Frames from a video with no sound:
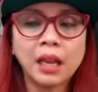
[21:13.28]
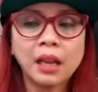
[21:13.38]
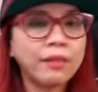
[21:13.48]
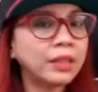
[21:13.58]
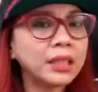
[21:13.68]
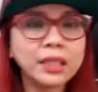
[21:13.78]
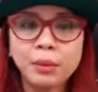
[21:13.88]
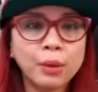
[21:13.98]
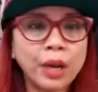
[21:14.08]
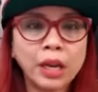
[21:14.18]
everything's
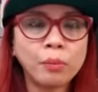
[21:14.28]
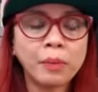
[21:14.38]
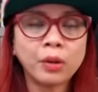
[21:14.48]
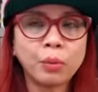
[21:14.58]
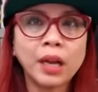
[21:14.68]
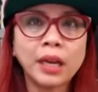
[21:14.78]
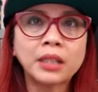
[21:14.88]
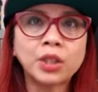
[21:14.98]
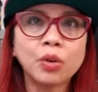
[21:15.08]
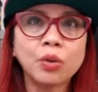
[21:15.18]
going to be okay no matter what
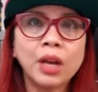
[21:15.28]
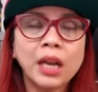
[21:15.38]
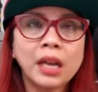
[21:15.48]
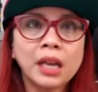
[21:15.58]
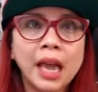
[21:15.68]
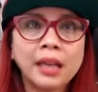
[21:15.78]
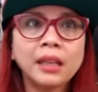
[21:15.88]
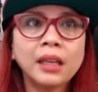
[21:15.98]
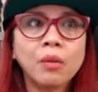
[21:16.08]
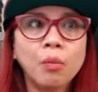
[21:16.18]
and so he had
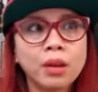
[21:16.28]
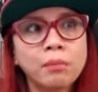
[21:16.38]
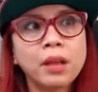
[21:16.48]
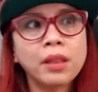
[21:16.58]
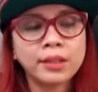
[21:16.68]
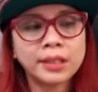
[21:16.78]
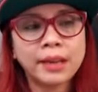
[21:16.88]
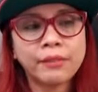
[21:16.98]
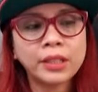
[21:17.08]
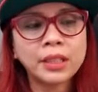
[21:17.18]
like a one month
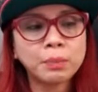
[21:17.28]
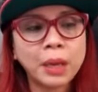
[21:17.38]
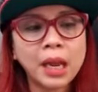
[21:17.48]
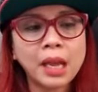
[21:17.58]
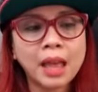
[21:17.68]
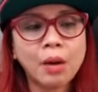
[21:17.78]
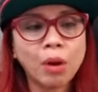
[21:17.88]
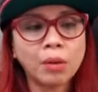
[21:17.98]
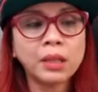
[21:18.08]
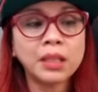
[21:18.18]
severance pay and that
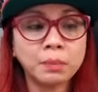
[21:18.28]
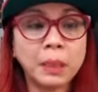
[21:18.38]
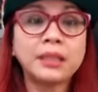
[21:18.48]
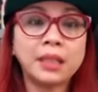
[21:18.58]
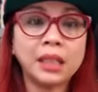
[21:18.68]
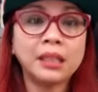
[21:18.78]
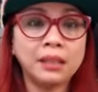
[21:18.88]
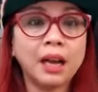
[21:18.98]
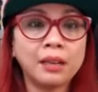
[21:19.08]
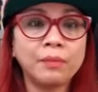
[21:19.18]
one month is basically
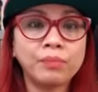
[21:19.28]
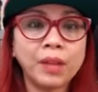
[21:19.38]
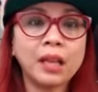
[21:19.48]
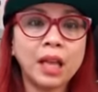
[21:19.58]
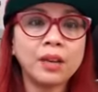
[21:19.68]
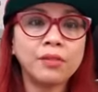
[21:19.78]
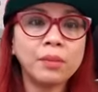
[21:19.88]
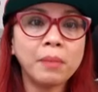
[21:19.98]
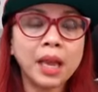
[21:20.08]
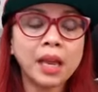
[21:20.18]
done at end of
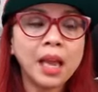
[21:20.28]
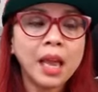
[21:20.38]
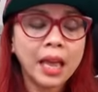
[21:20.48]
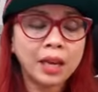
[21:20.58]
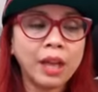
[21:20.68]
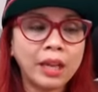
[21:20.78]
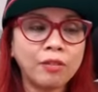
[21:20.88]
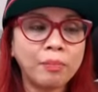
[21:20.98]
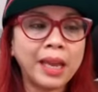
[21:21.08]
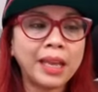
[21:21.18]
the may and end
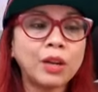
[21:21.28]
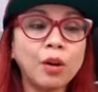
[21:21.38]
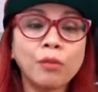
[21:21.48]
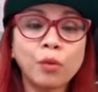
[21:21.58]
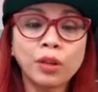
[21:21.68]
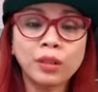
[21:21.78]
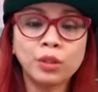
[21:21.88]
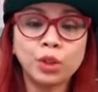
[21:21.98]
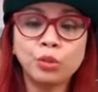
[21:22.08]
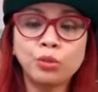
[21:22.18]
of may and then of course
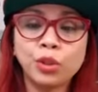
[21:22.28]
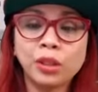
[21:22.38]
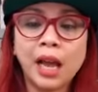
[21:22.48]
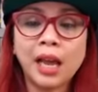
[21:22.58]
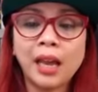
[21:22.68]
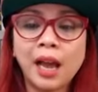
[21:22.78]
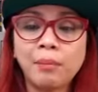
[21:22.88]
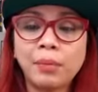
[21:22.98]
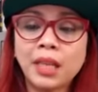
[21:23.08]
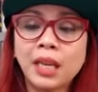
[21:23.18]
june july
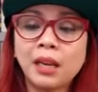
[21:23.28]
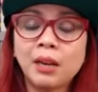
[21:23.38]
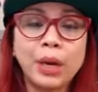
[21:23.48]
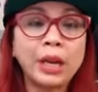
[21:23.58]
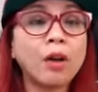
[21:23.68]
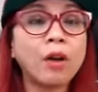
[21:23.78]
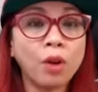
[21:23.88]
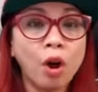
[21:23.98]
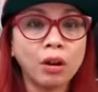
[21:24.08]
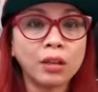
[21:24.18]
i'm taking a break off
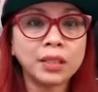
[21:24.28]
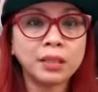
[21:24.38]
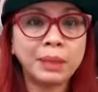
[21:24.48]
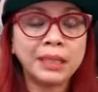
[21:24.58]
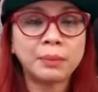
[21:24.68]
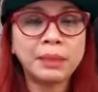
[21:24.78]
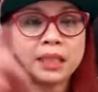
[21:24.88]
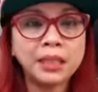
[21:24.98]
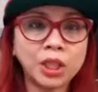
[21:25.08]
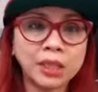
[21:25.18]
in august because my
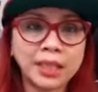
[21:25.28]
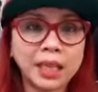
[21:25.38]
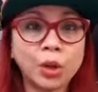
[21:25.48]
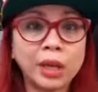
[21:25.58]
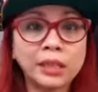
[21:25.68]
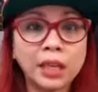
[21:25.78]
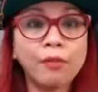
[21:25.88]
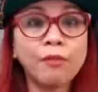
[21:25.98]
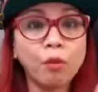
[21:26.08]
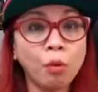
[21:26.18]
teaching schedule i take
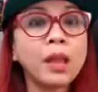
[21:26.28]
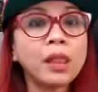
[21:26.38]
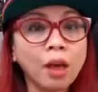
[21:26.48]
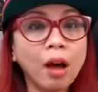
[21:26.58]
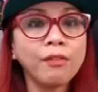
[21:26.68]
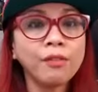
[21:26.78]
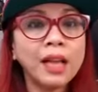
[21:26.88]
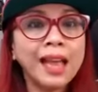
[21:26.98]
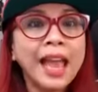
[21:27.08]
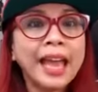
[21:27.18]
a full month off
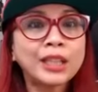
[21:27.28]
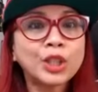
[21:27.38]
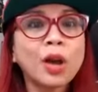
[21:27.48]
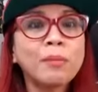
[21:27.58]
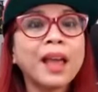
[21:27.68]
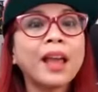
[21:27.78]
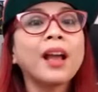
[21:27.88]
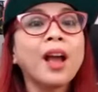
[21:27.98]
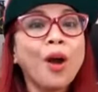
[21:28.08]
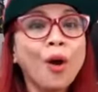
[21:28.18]
and so i'm like
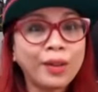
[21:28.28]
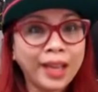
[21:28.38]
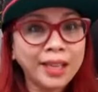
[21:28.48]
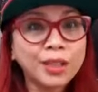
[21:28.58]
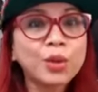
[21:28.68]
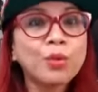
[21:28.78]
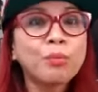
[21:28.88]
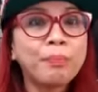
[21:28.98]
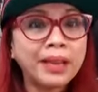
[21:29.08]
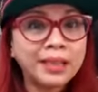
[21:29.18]
okay so
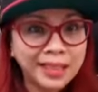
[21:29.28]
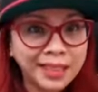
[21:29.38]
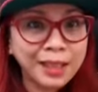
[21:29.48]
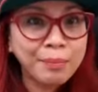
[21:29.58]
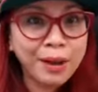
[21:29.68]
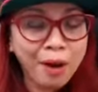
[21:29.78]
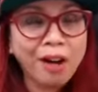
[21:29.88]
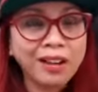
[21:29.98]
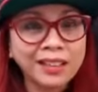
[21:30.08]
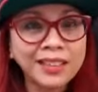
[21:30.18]
basically by
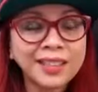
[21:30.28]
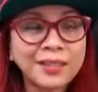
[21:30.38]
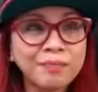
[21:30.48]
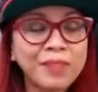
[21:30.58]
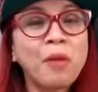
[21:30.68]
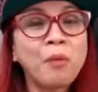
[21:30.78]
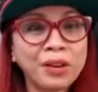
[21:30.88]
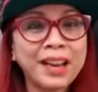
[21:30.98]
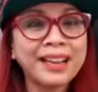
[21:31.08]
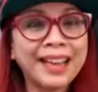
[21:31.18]
august I
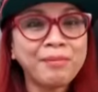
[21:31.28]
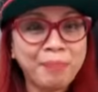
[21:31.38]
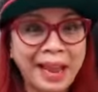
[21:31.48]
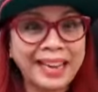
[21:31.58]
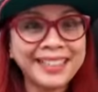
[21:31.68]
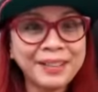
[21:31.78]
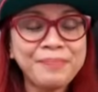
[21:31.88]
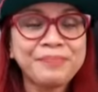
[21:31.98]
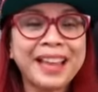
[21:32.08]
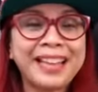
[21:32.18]
won't get paid.
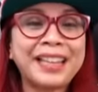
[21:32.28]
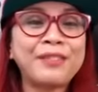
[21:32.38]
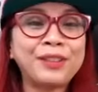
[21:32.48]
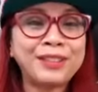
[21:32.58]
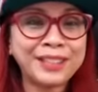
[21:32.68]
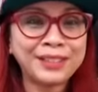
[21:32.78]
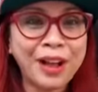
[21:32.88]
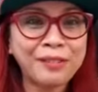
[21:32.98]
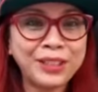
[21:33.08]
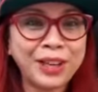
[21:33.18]
And then if you still
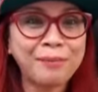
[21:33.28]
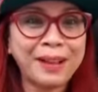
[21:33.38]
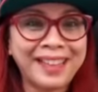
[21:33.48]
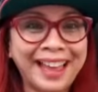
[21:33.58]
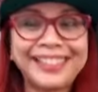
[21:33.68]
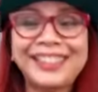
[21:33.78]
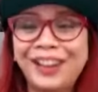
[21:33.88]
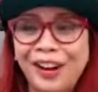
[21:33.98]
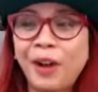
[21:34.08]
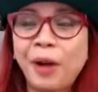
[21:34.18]
don't have a job by then,
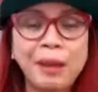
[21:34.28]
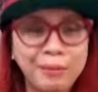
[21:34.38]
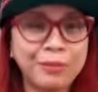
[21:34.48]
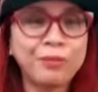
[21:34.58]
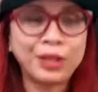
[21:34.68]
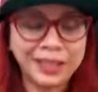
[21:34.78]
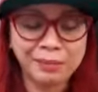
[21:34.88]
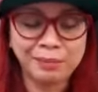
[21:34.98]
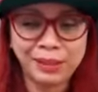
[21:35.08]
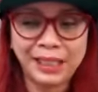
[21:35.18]
you know, I mean, I mean, of course,
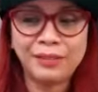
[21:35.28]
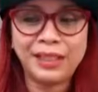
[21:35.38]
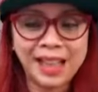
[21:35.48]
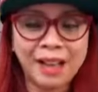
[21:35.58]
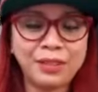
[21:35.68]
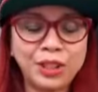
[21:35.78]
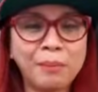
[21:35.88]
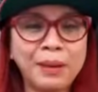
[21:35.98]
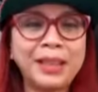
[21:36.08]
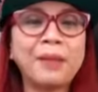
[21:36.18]
I'm believing he'll have a
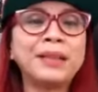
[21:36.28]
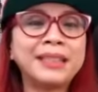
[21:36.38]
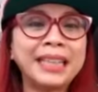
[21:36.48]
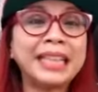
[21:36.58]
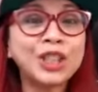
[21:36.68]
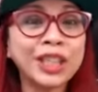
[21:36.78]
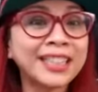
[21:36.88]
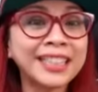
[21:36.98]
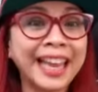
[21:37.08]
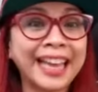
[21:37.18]
job by then, but
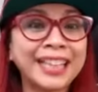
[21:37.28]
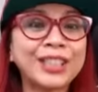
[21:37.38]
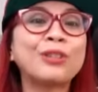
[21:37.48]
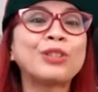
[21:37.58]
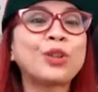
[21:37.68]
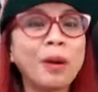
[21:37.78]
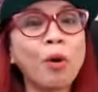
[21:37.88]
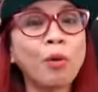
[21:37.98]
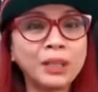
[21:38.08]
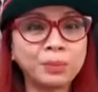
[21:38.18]
just in case, you know, so I'm
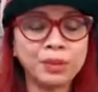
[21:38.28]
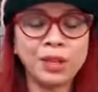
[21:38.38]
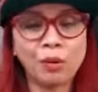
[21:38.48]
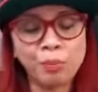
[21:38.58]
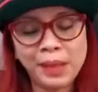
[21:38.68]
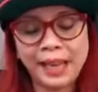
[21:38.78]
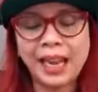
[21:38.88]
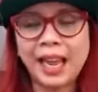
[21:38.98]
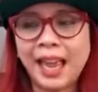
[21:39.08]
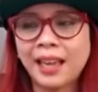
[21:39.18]
always, you know,
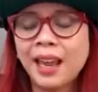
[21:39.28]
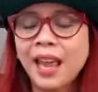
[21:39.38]
planning ahead.